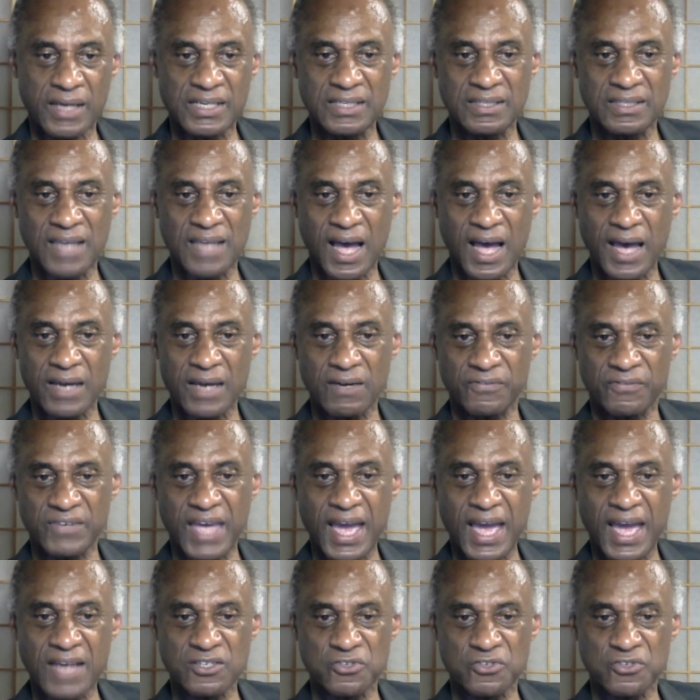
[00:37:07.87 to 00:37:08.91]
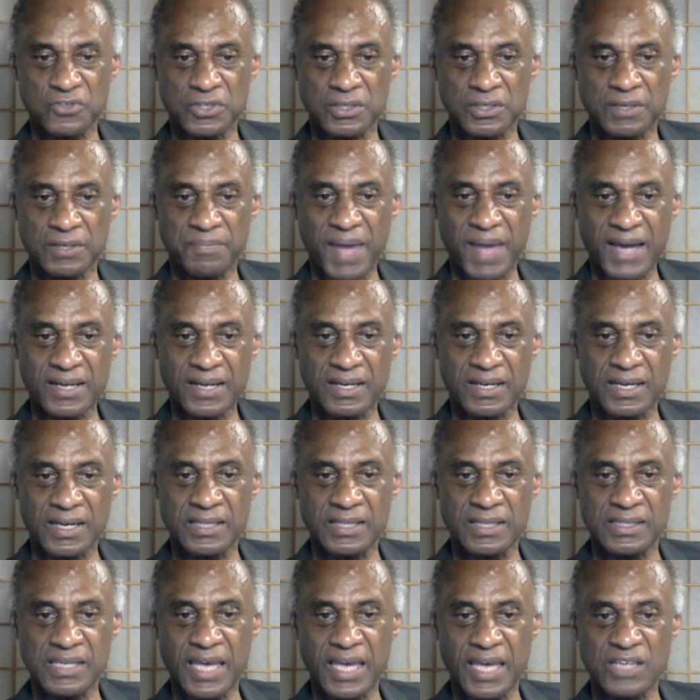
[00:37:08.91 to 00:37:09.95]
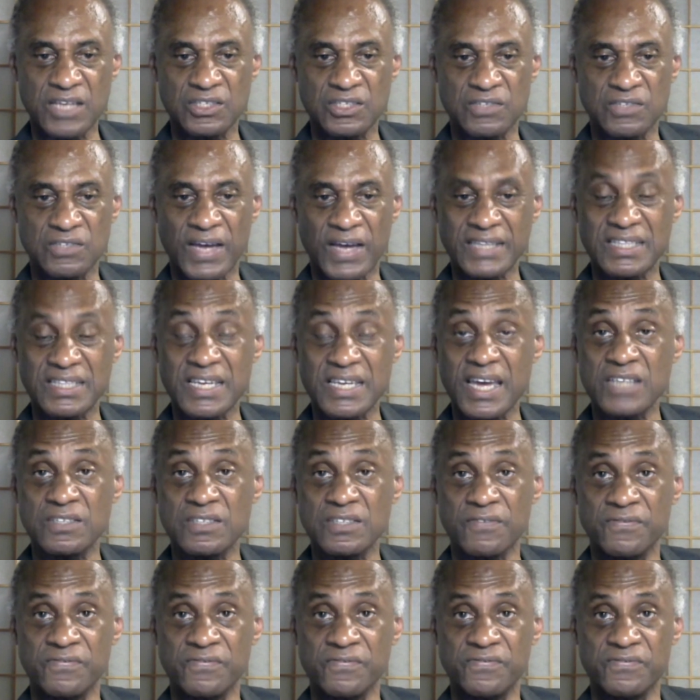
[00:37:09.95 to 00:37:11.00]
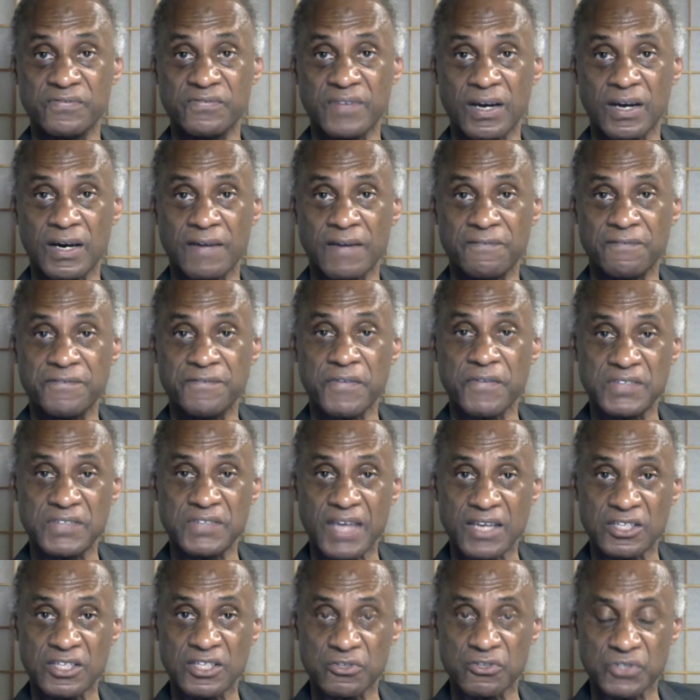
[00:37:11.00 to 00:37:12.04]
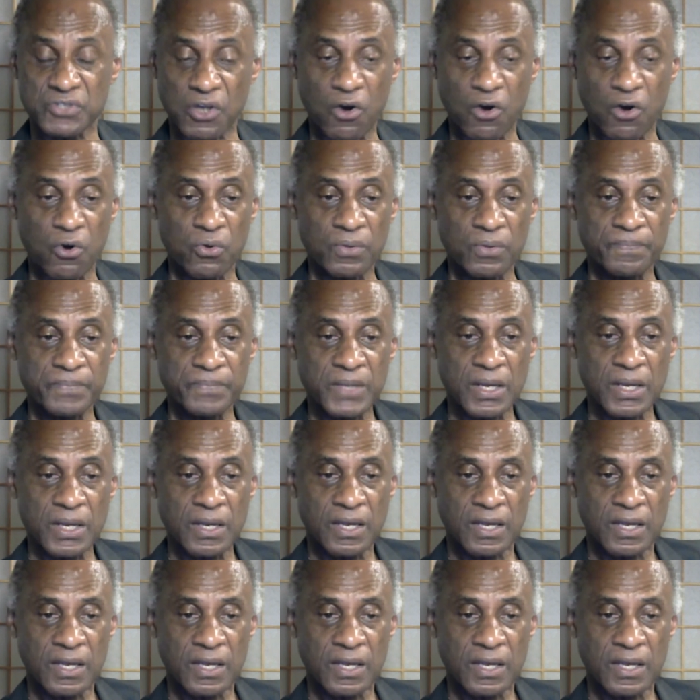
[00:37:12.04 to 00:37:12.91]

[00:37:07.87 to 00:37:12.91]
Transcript: He died of cancer back at the age of 58 years old.